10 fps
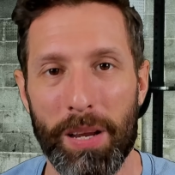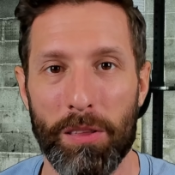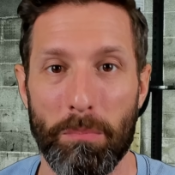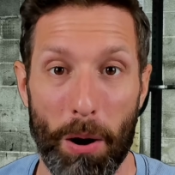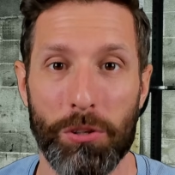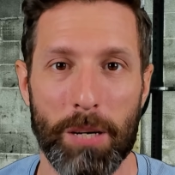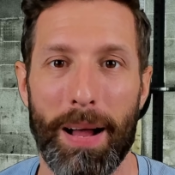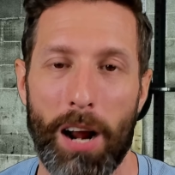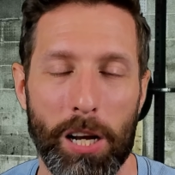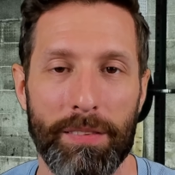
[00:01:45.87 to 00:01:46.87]
me the most
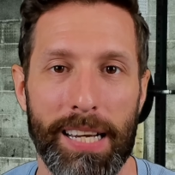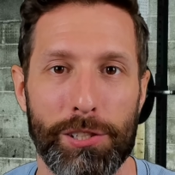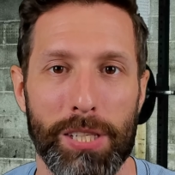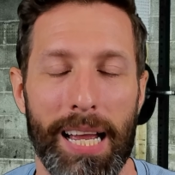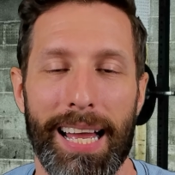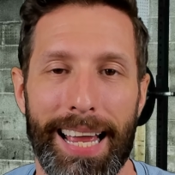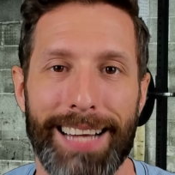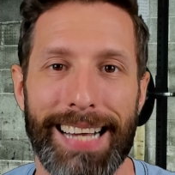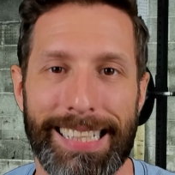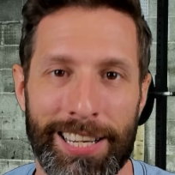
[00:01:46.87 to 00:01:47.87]
about all of this
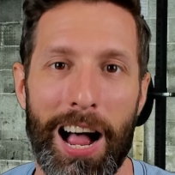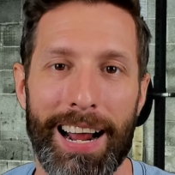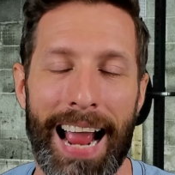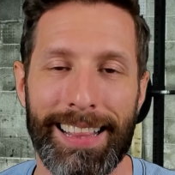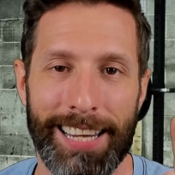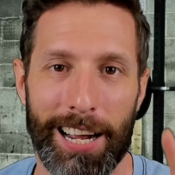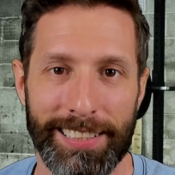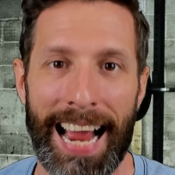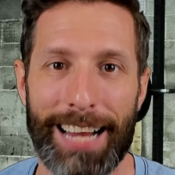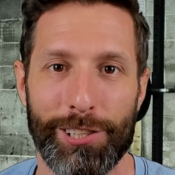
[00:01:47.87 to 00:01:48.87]
is that Todd had the
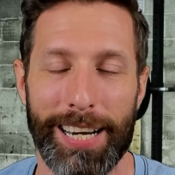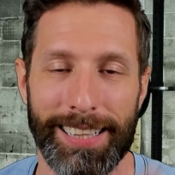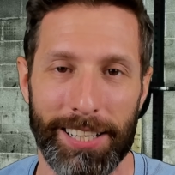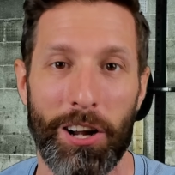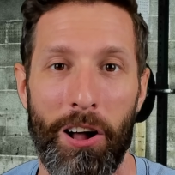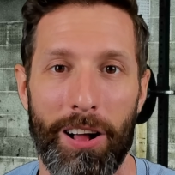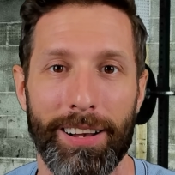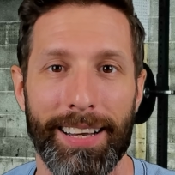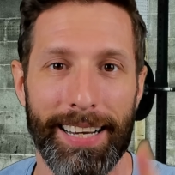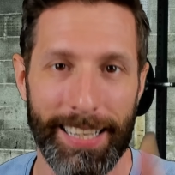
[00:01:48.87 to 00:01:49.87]
audacity and the
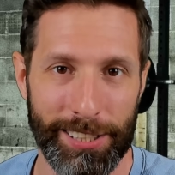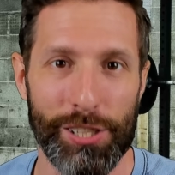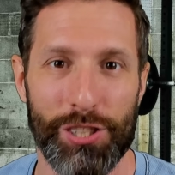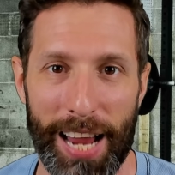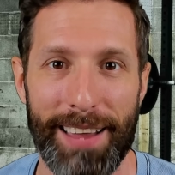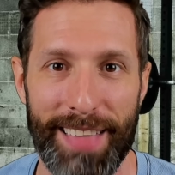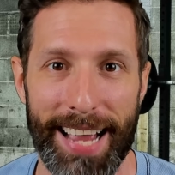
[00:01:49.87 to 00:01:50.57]
gall to say